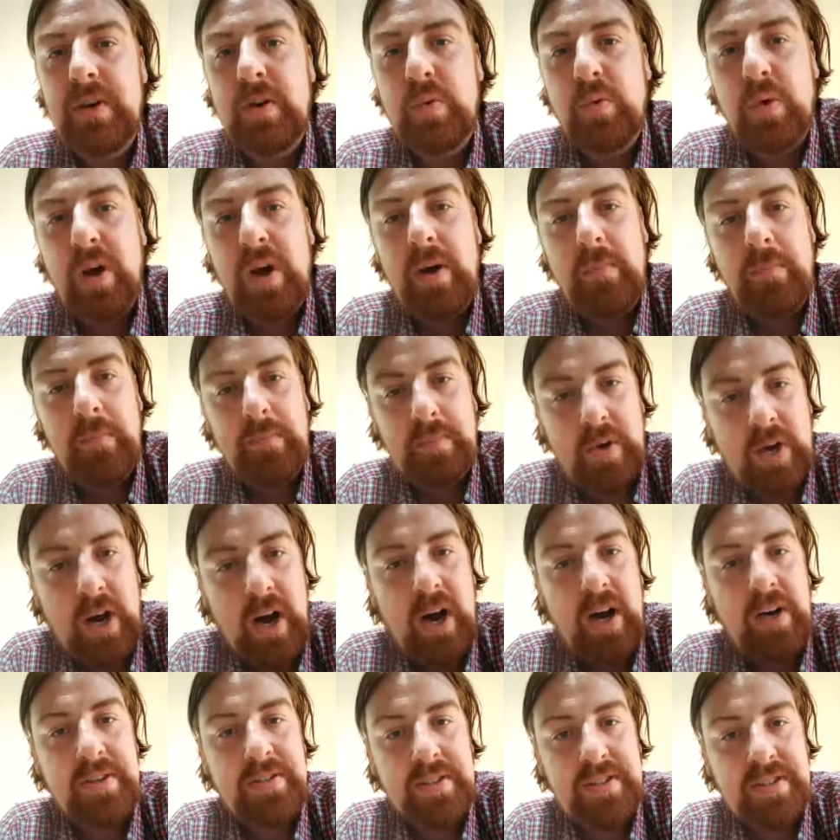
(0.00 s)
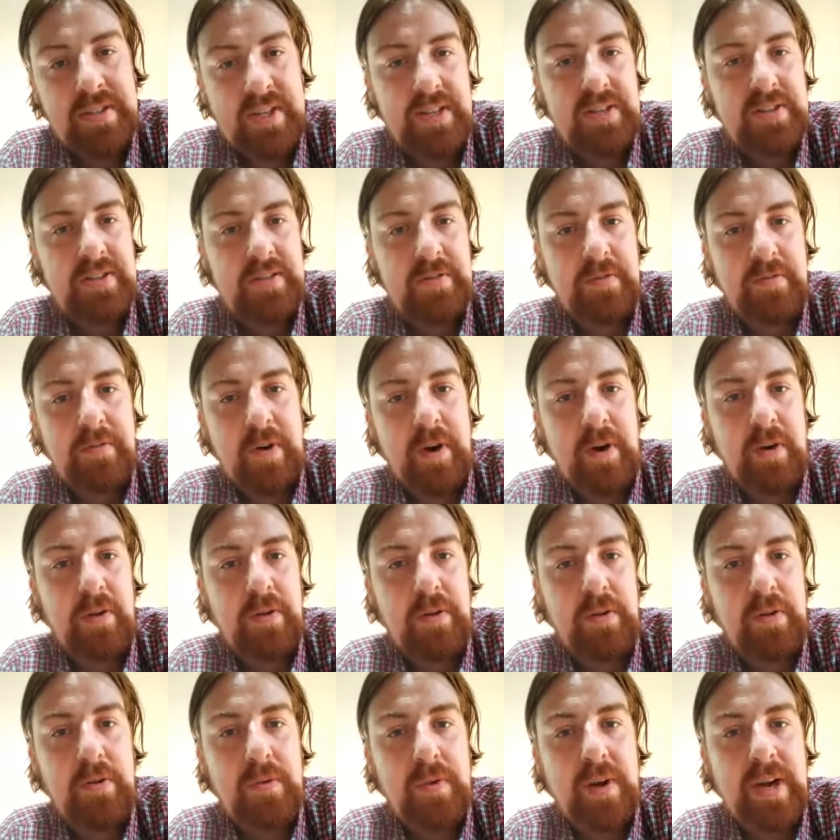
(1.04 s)
What causes us to follow
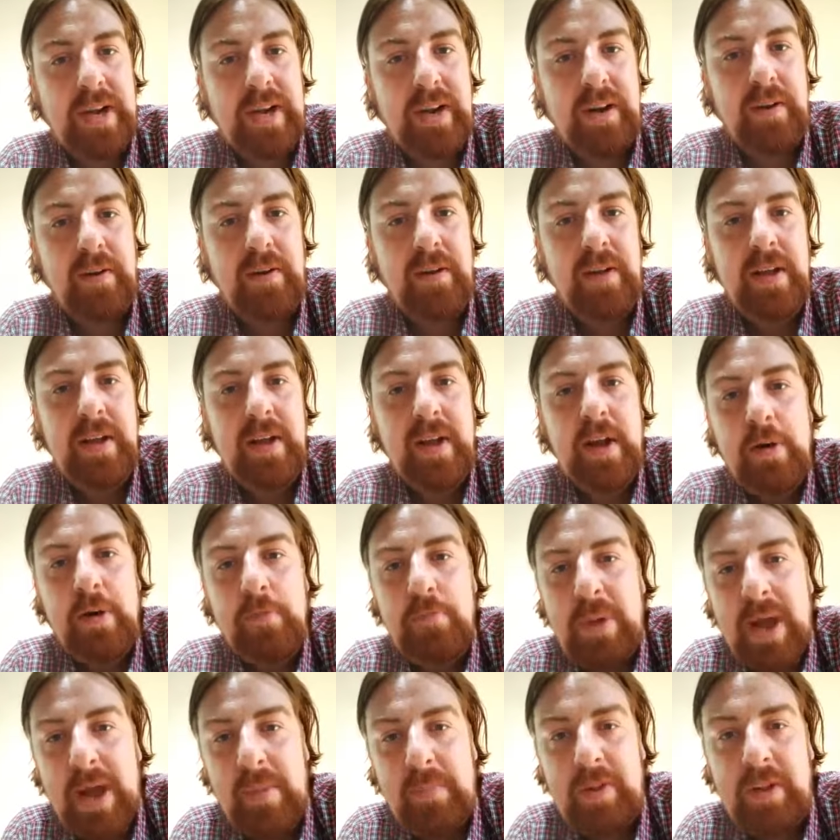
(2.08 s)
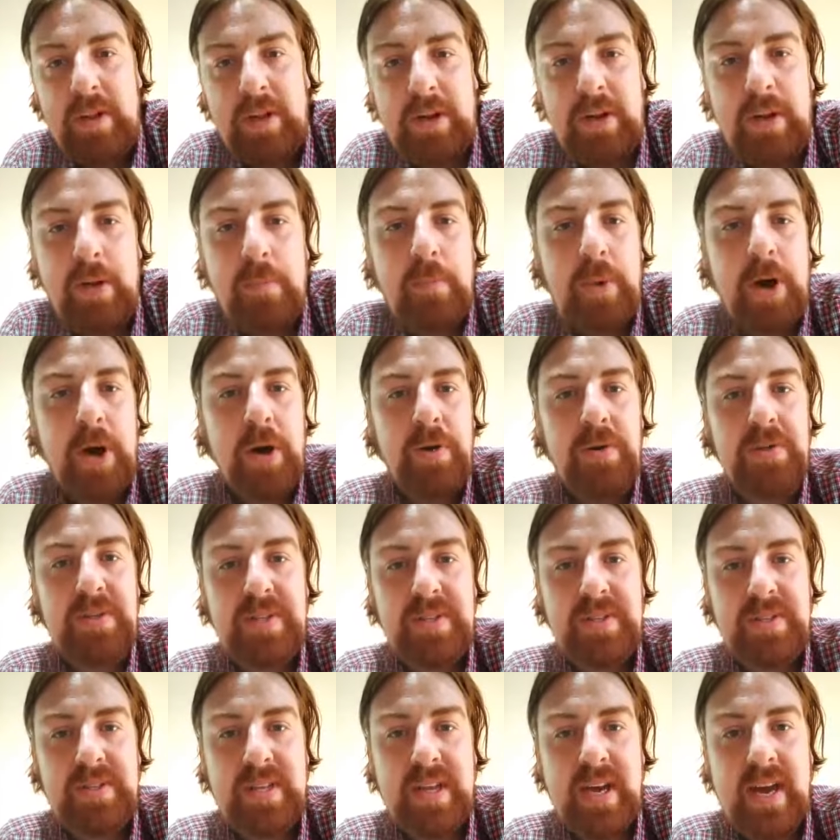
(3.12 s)
Lord RayEl? Babylon
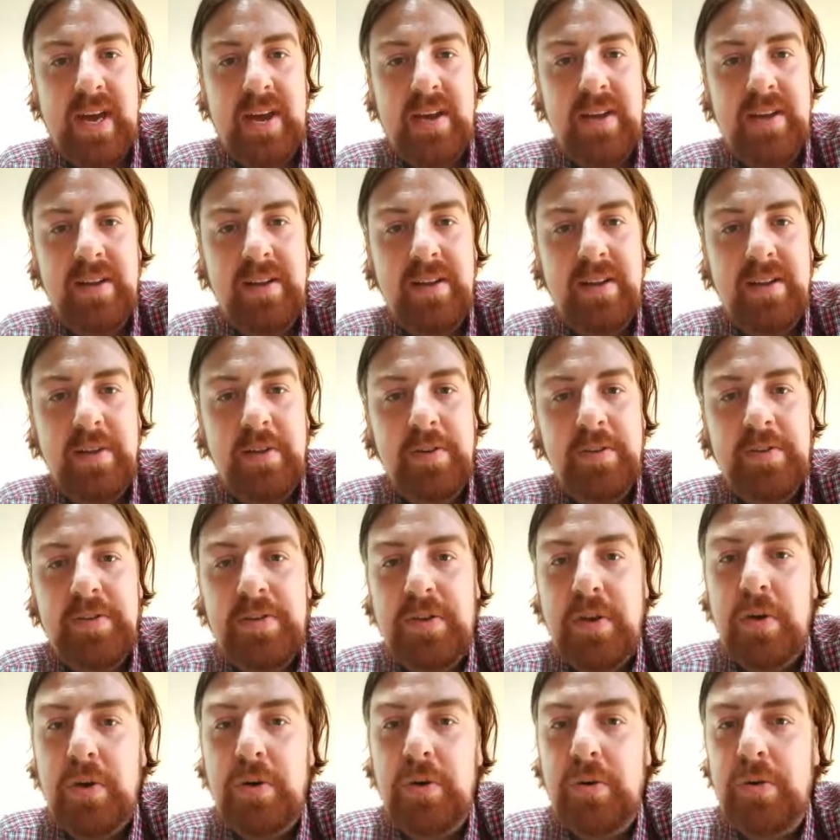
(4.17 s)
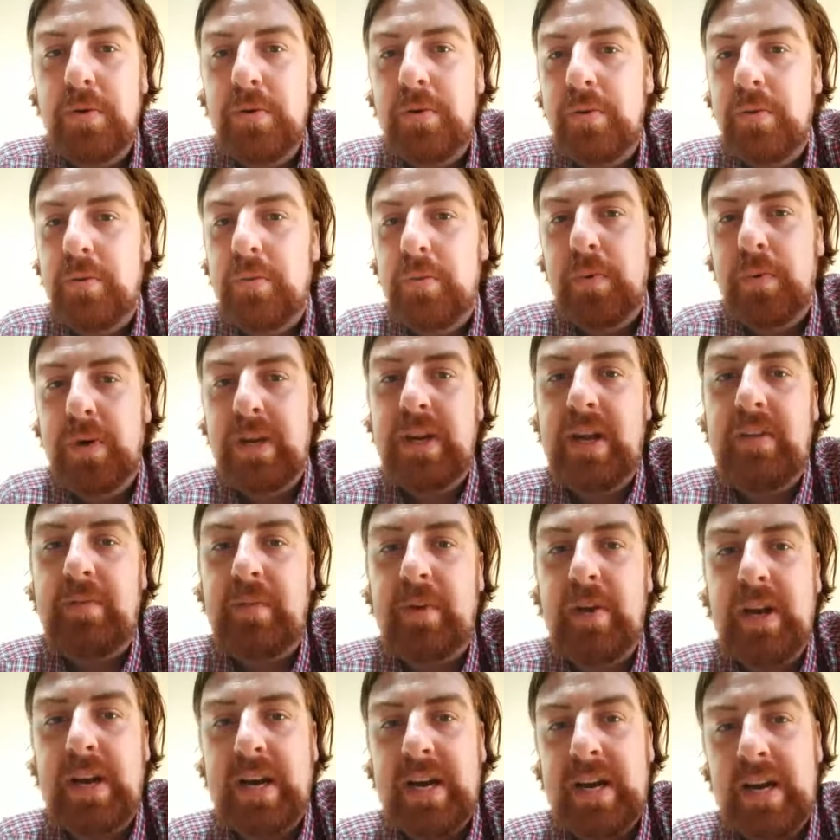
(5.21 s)
opposes that. So
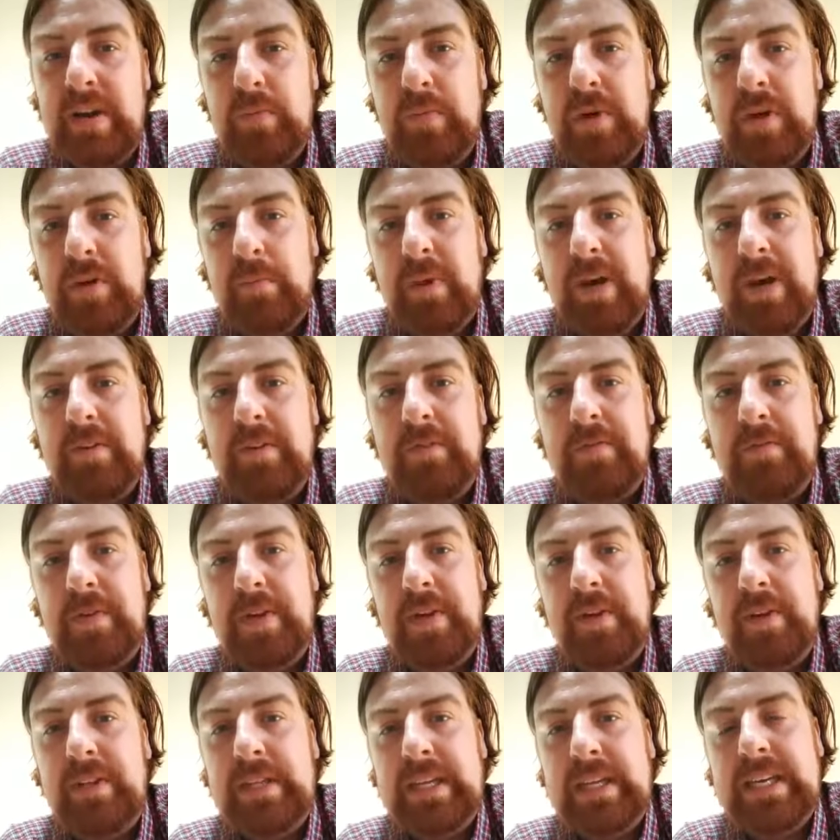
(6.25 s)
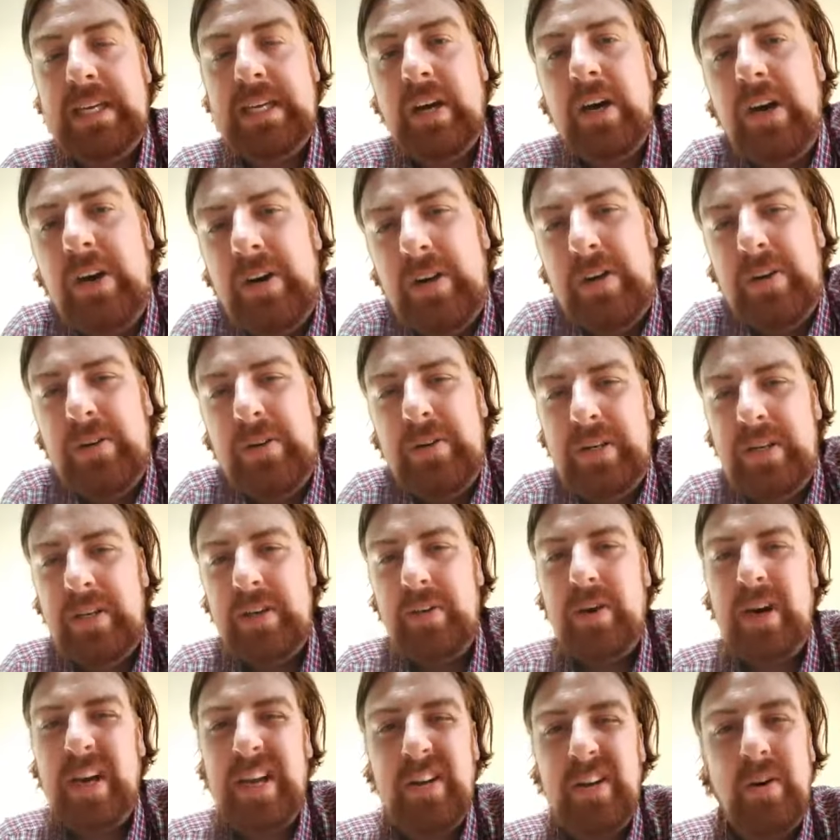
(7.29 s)
whenever anyone might feel like, oh, you
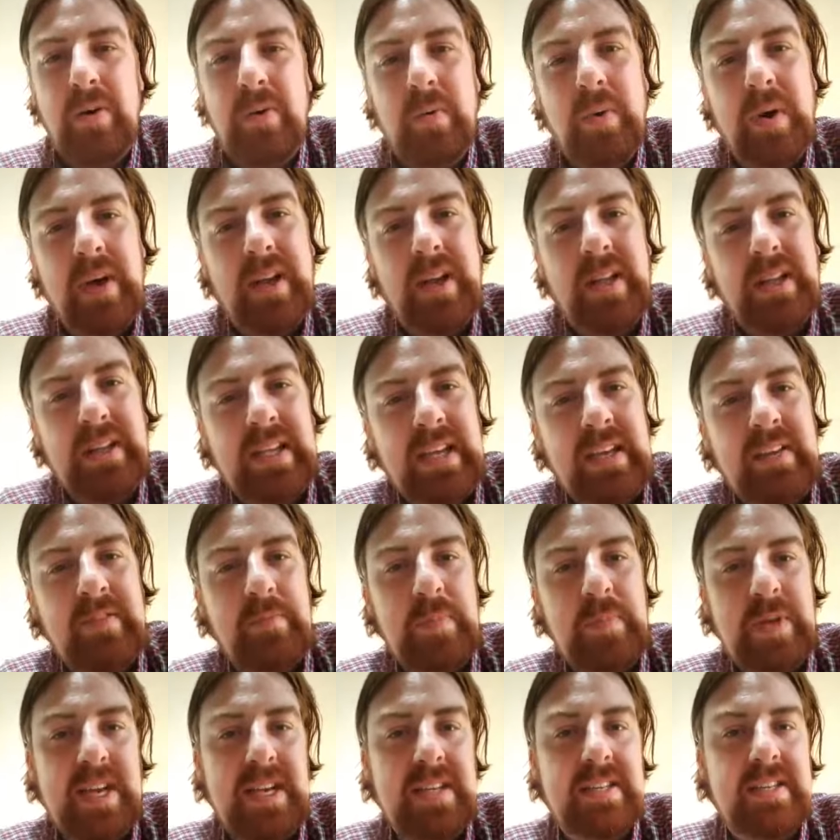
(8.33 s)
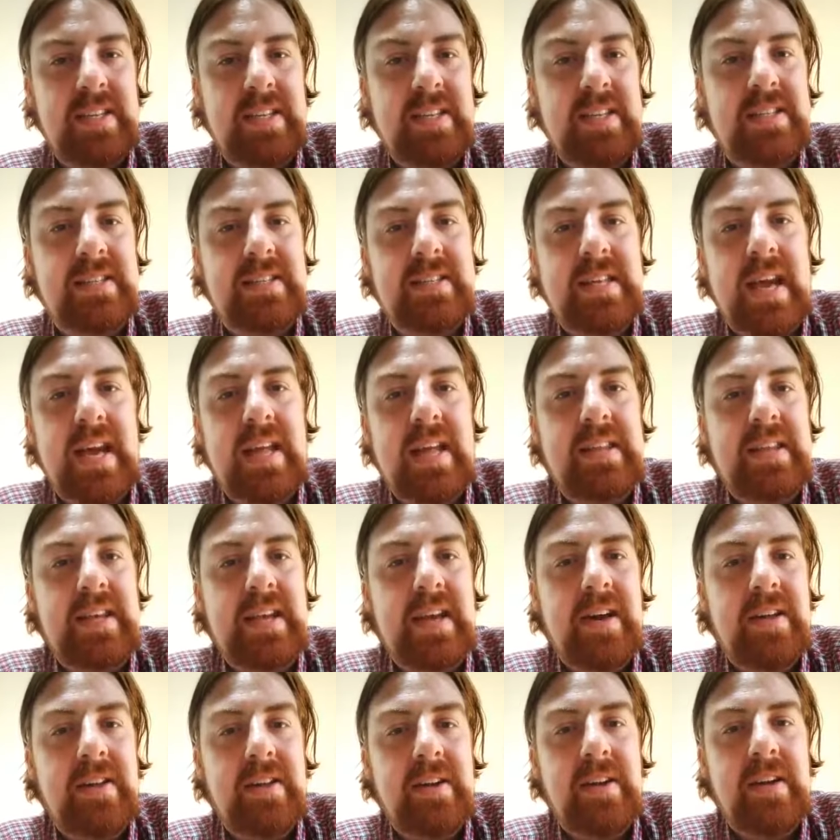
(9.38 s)
know, I don't want to leave because of this, that, and
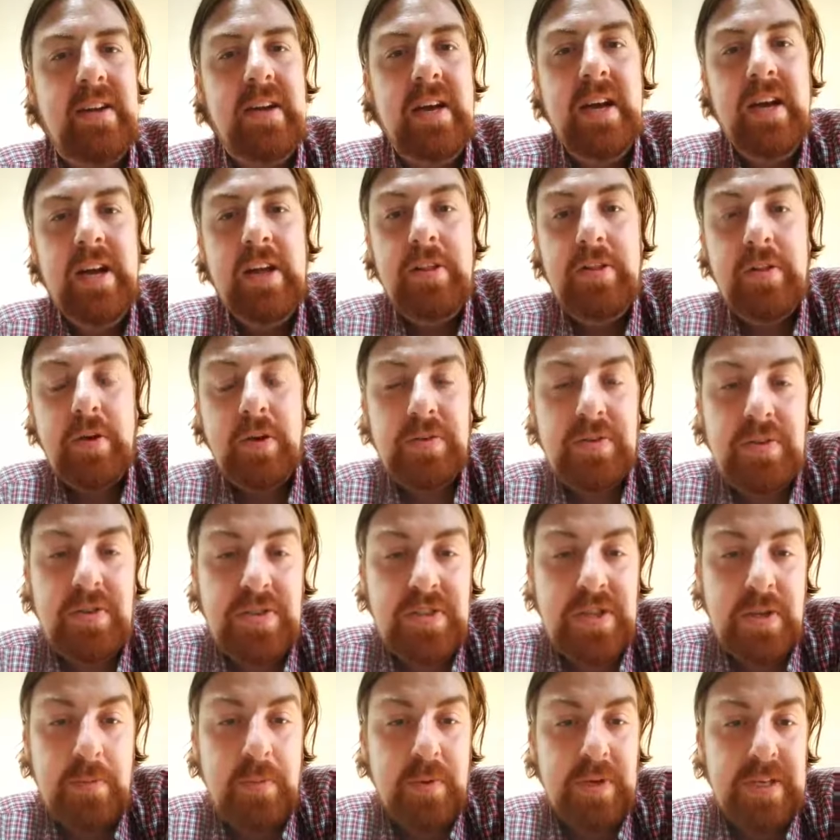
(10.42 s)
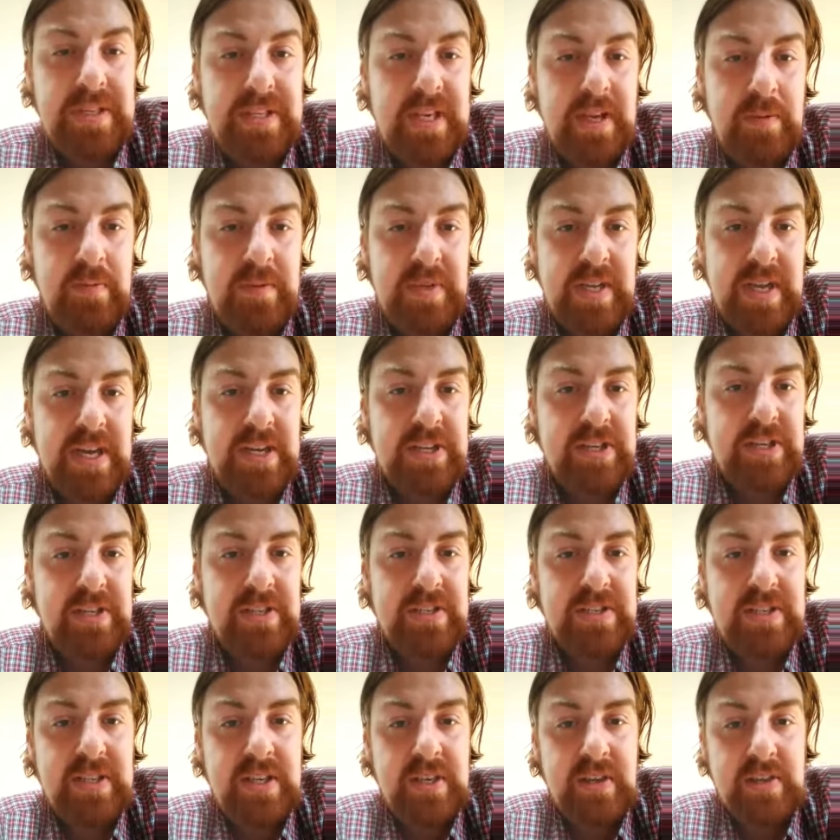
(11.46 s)
the other, those are simply
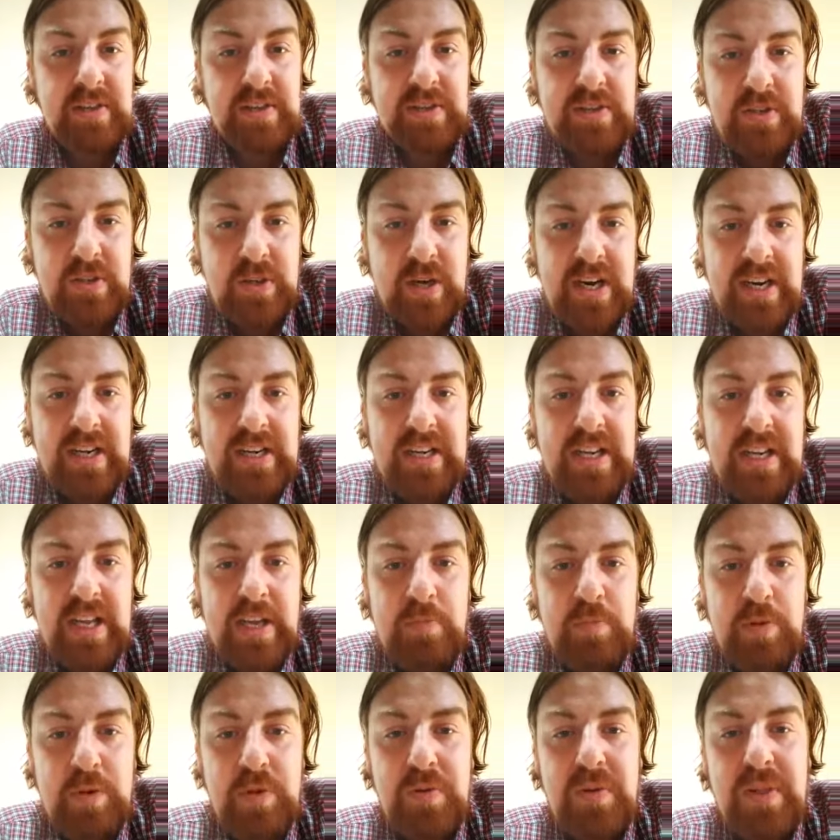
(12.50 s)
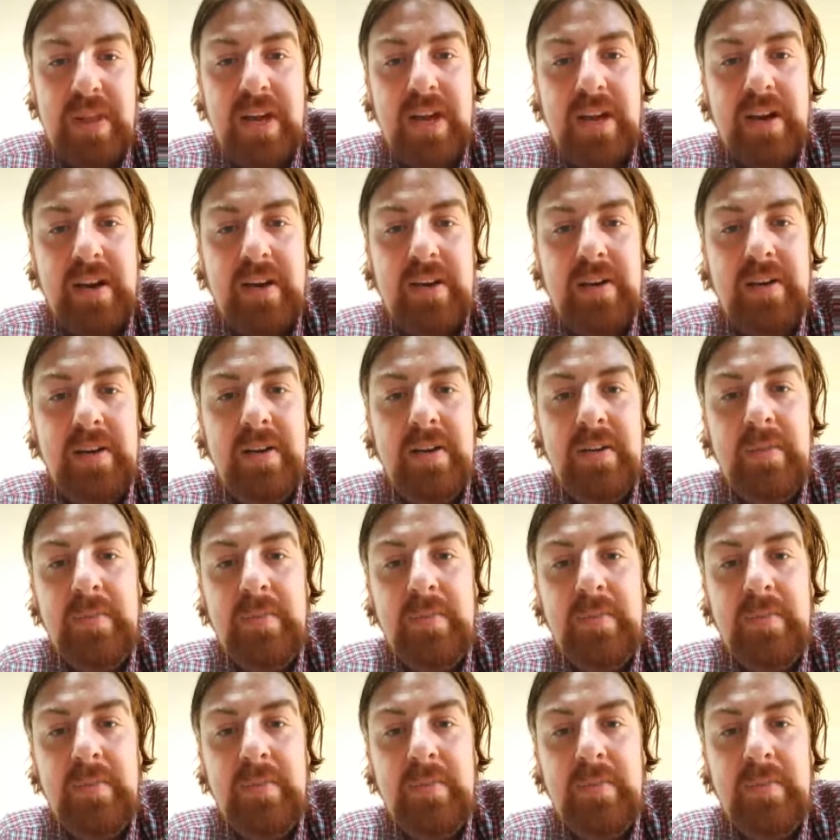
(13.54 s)
temptations that try to keep you there.